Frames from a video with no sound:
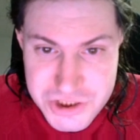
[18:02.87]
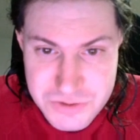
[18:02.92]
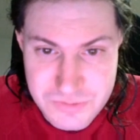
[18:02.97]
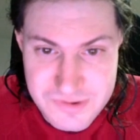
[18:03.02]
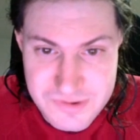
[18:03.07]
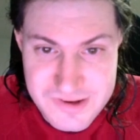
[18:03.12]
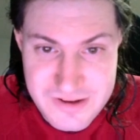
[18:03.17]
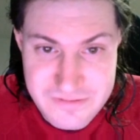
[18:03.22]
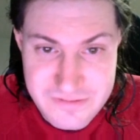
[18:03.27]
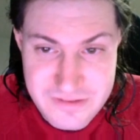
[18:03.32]

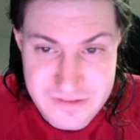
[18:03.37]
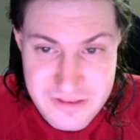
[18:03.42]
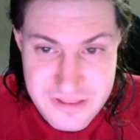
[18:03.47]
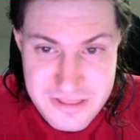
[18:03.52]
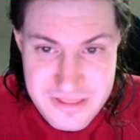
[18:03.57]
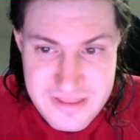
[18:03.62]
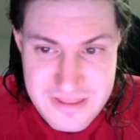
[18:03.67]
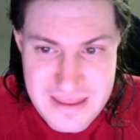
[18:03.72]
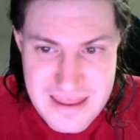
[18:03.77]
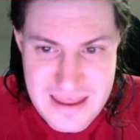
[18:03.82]
to 7th
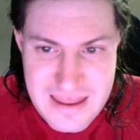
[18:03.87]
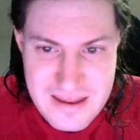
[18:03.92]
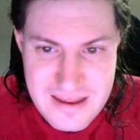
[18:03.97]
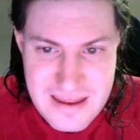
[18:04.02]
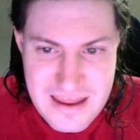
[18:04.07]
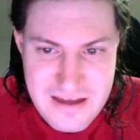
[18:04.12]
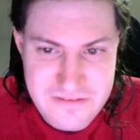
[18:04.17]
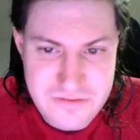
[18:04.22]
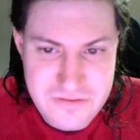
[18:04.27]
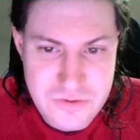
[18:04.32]

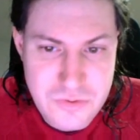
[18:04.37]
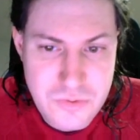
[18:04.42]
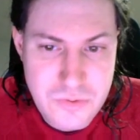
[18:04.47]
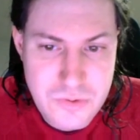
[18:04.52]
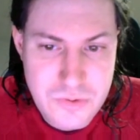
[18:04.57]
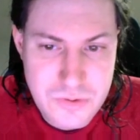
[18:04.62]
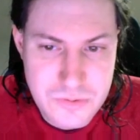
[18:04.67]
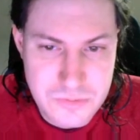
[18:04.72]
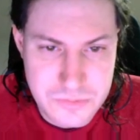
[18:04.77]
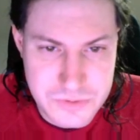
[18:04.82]
Avenue,
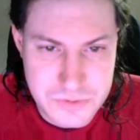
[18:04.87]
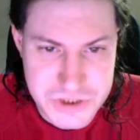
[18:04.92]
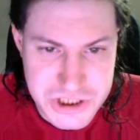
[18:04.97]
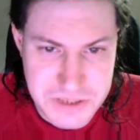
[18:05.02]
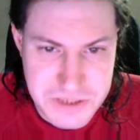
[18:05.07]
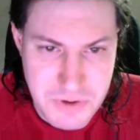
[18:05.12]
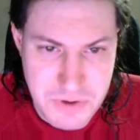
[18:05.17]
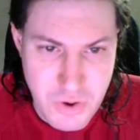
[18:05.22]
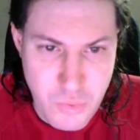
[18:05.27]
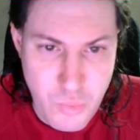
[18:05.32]
which
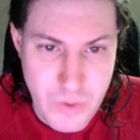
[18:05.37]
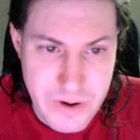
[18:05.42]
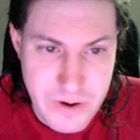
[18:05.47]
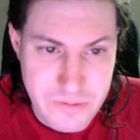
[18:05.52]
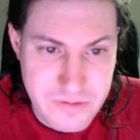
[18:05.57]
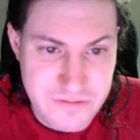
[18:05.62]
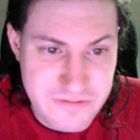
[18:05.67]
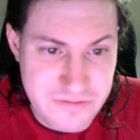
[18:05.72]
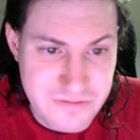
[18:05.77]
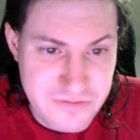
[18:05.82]
I'm aware
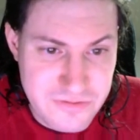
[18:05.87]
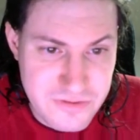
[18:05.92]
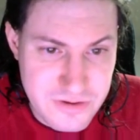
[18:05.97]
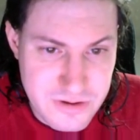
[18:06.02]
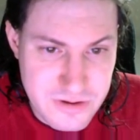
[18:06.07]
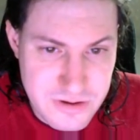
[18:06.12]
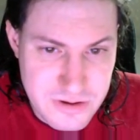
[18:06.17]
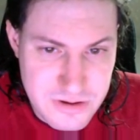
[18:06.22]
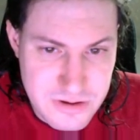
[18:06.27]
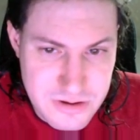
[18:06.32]
of.
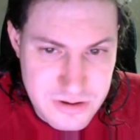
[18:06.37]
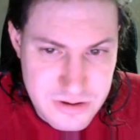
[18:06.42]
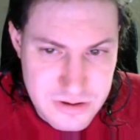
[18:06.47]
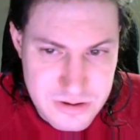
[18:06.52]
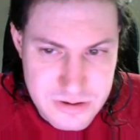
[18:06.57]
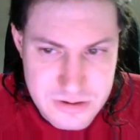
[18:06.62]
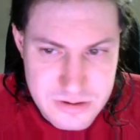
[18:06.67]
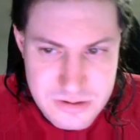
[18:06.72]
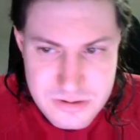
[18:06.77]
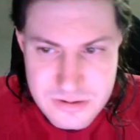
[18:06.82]

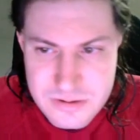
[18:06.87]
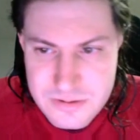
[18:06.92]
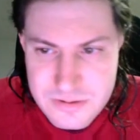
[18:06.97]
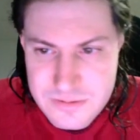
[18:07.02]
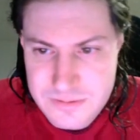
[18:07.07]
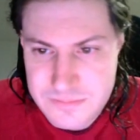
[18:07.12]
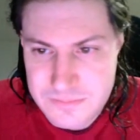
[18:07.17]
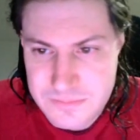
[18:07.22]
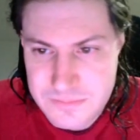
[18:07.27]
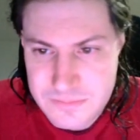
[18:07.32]

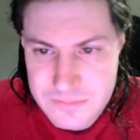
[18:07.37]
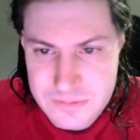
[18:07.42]
Um,